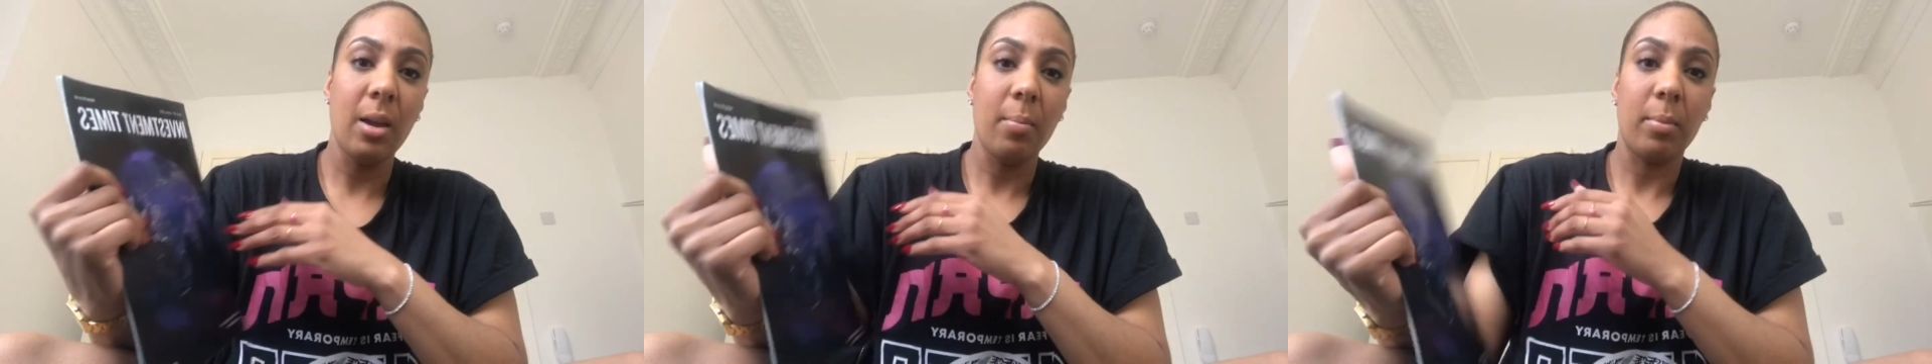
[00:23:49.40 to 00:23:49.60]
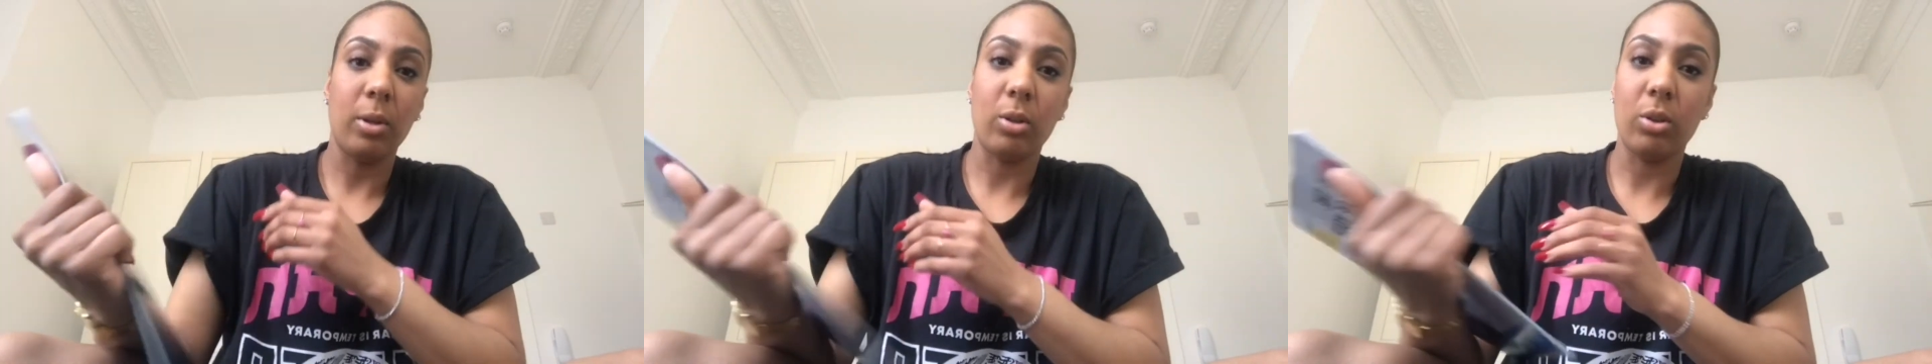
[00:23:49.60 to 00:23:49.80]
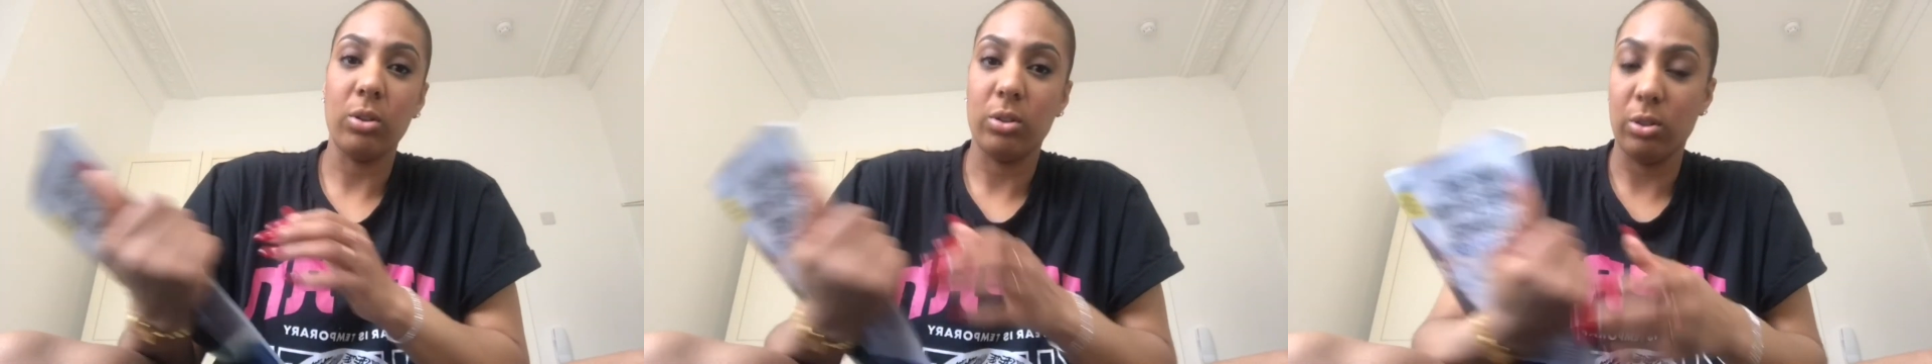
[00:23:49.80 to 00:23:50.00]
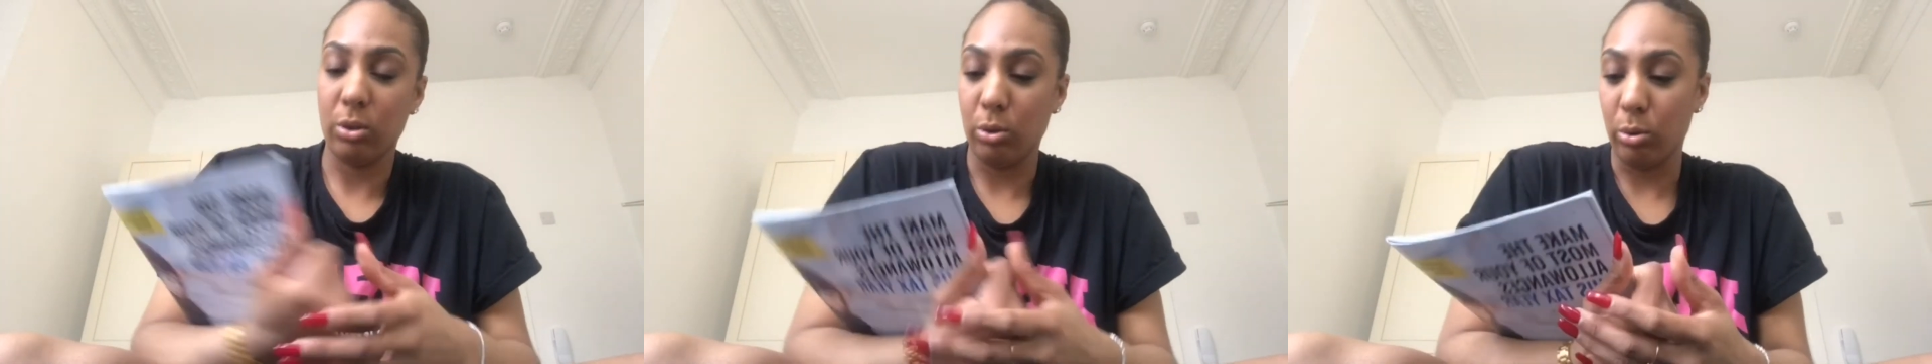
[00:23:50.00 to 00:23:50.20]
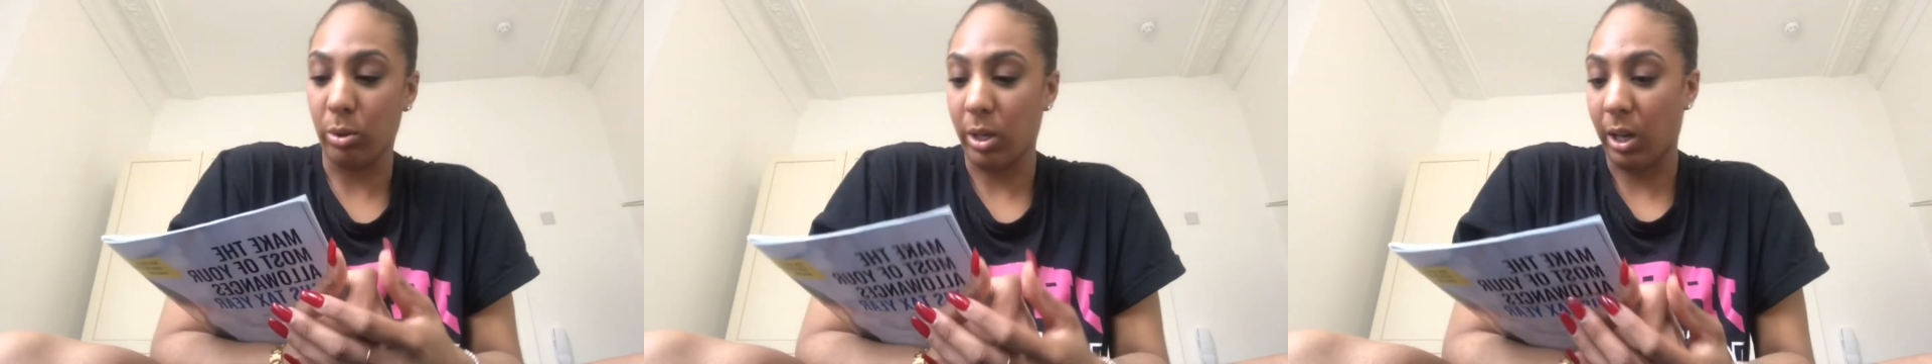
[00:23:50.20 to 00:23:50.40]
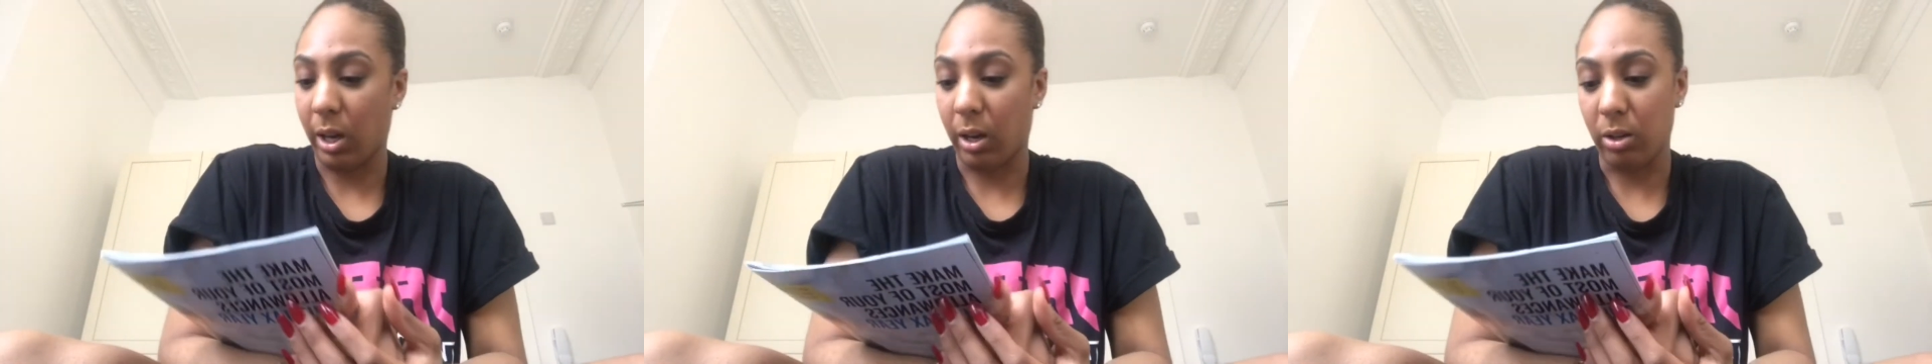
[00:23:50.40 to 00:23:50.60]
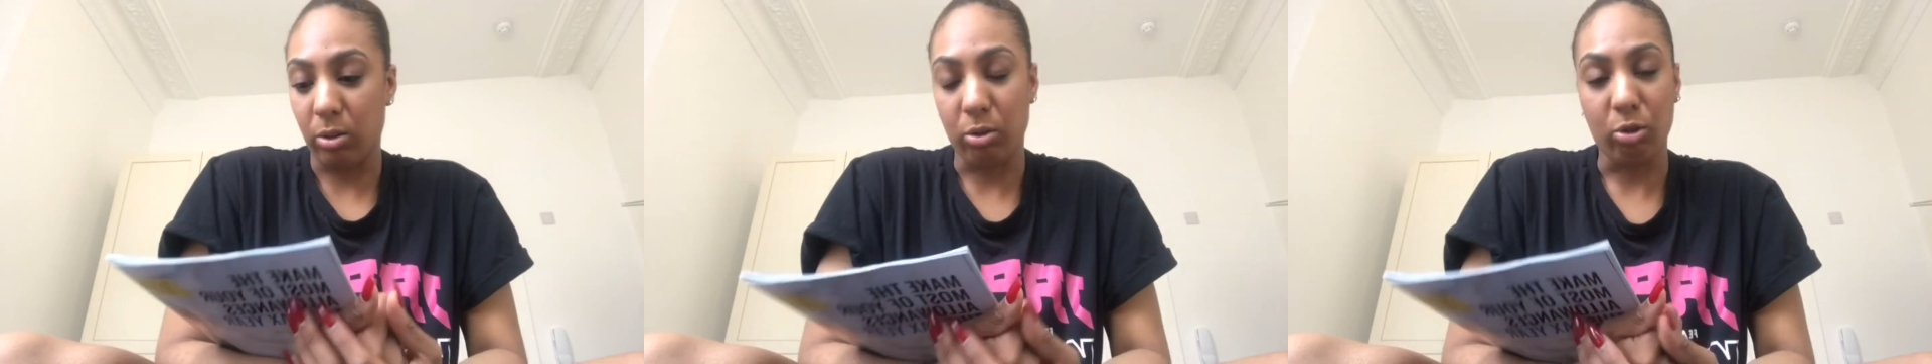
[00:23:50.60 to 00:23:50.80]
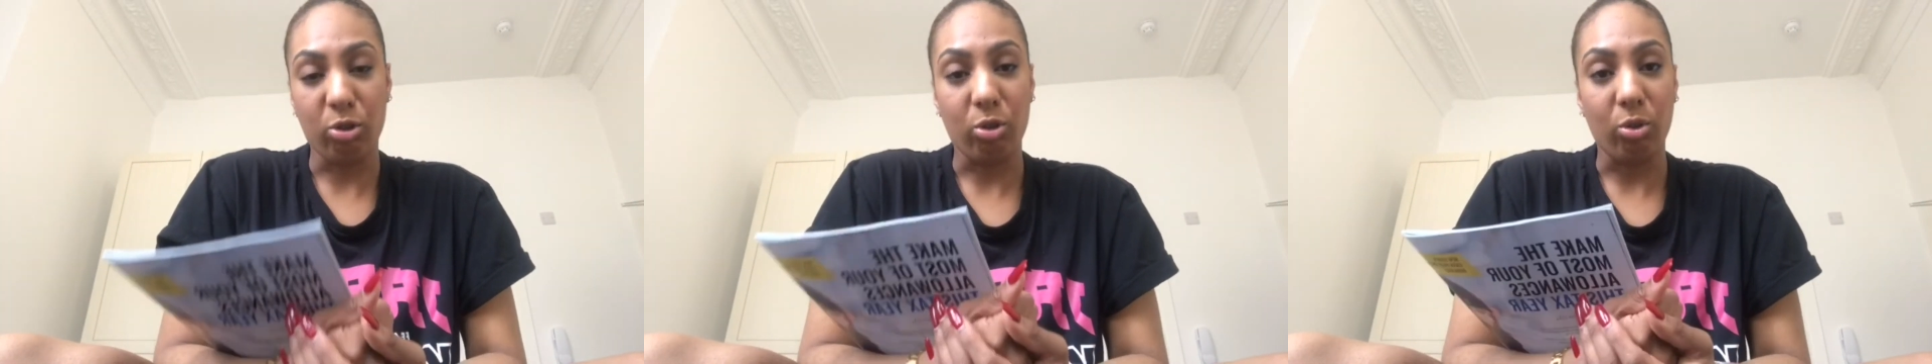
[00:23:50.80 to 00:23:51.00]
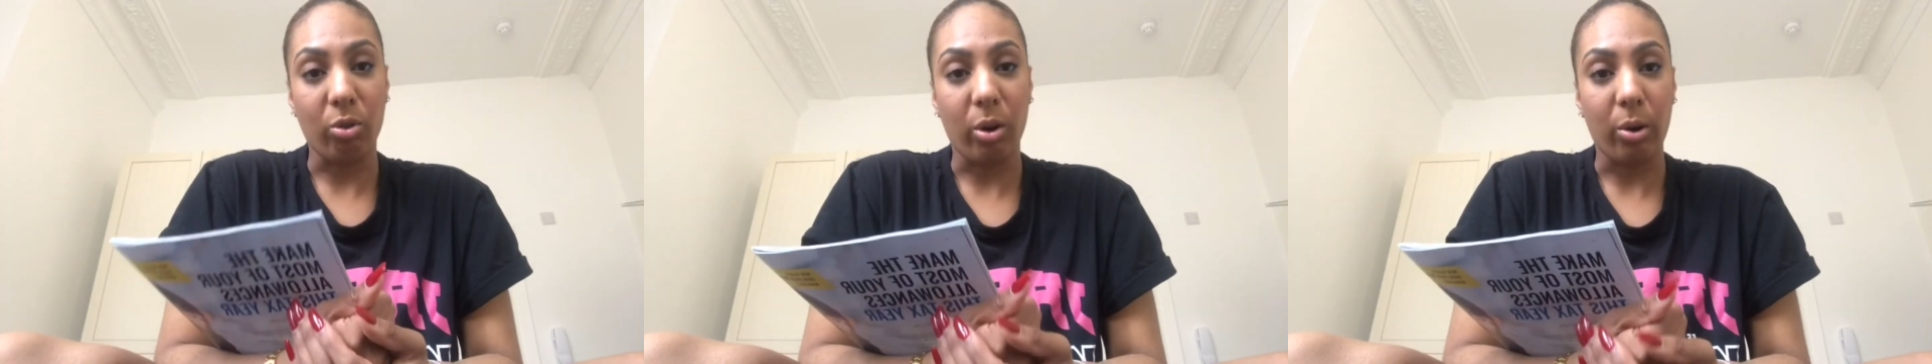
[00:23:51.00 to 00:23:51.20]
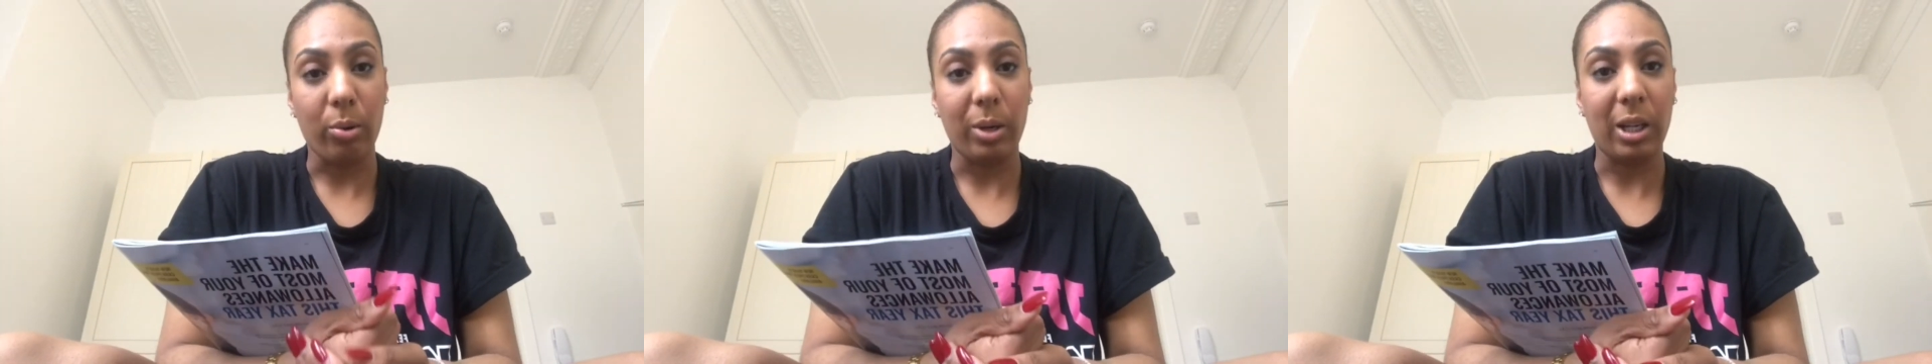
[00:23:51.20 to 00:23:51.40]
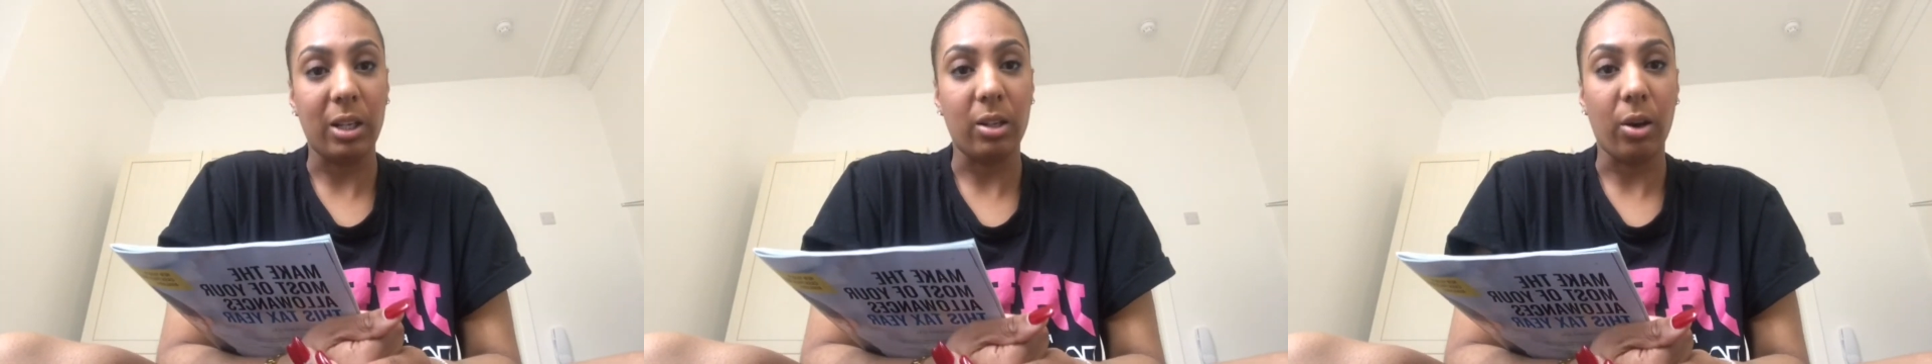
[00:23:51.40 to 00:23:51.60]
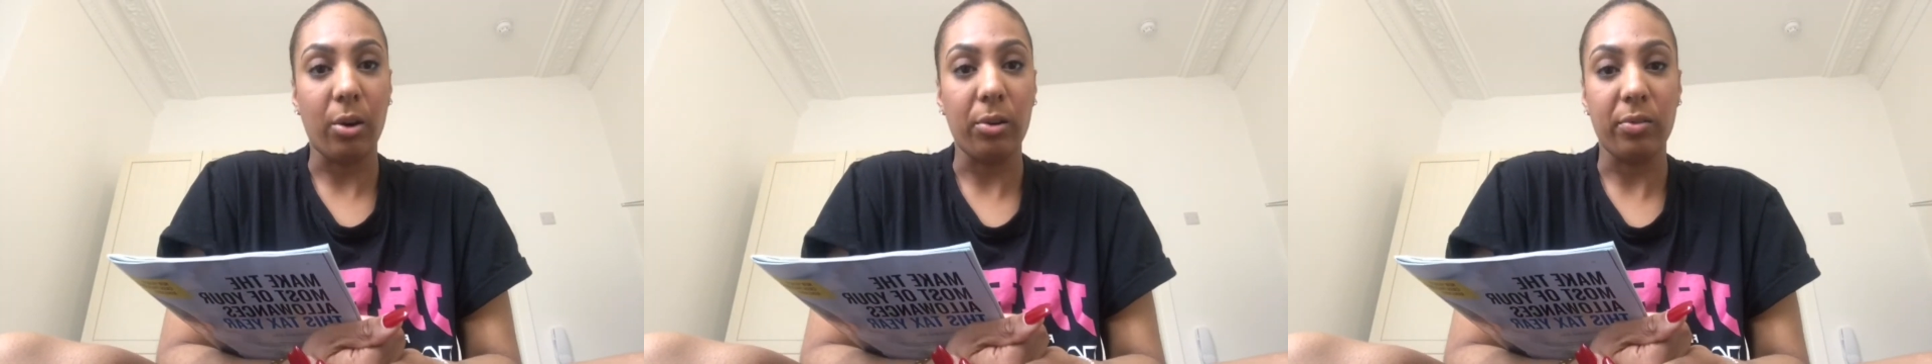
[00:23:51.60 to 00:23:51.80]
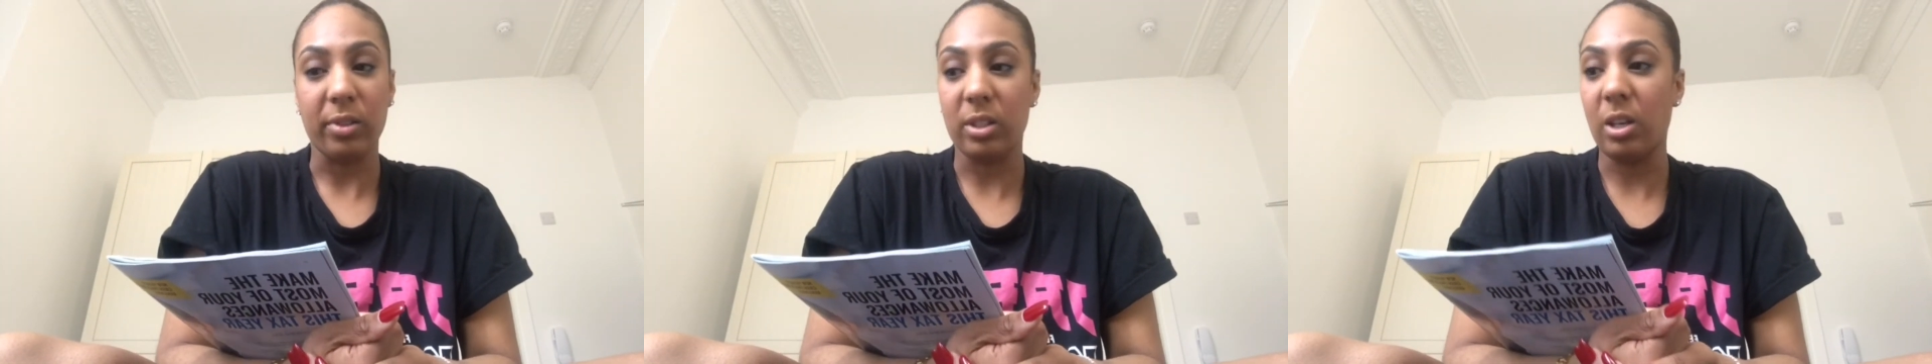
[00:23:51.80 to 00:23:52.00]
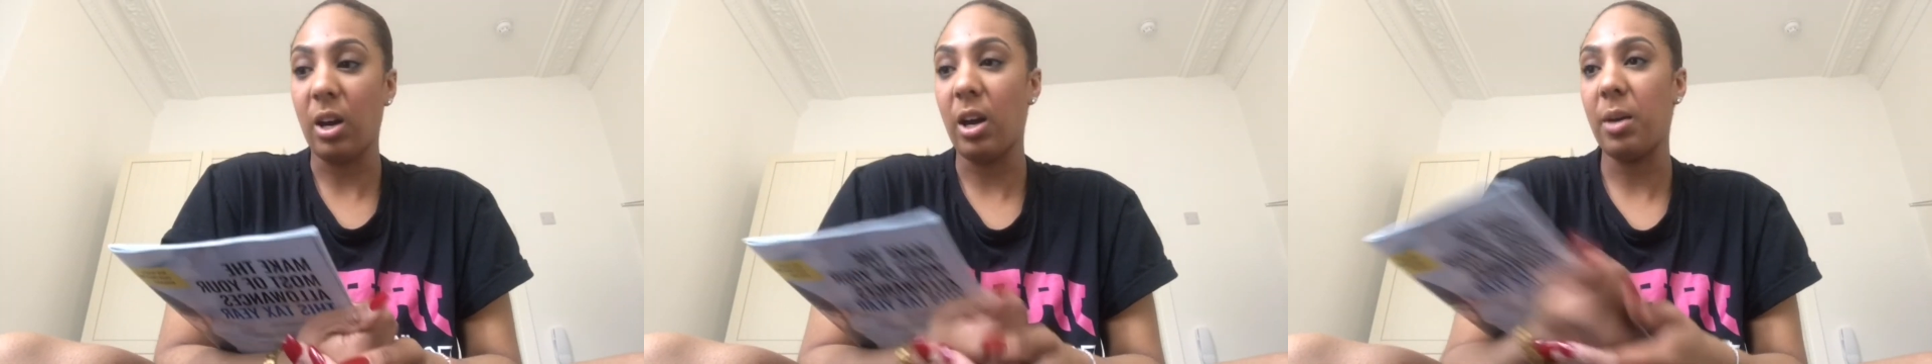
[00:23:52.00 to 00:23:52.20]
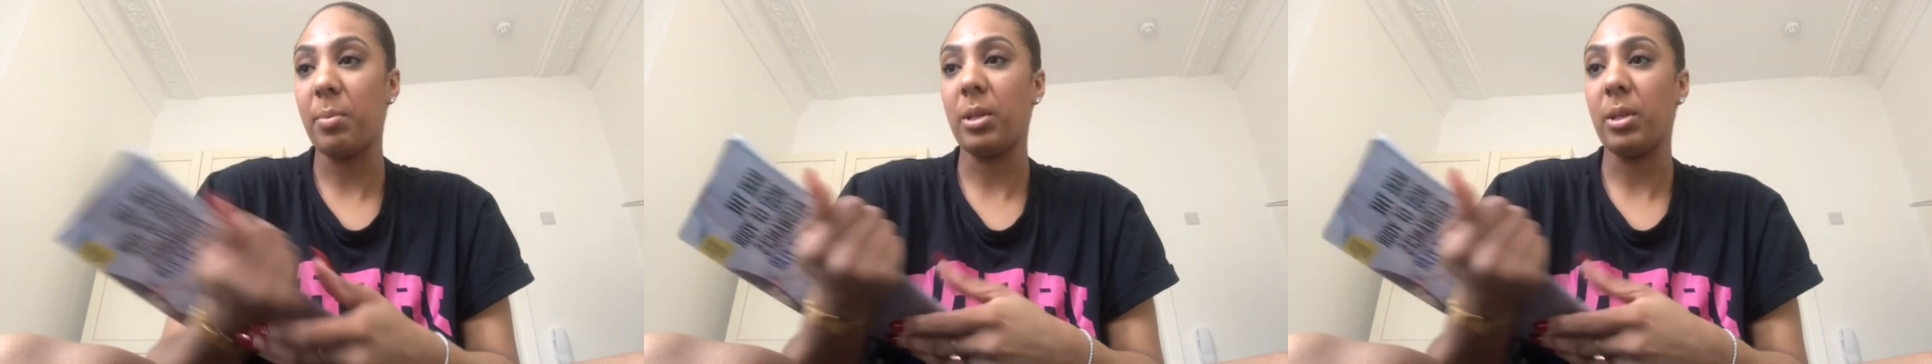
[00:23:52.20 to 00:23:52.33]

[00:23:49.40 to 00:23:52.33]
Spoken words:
because you can grow it over time.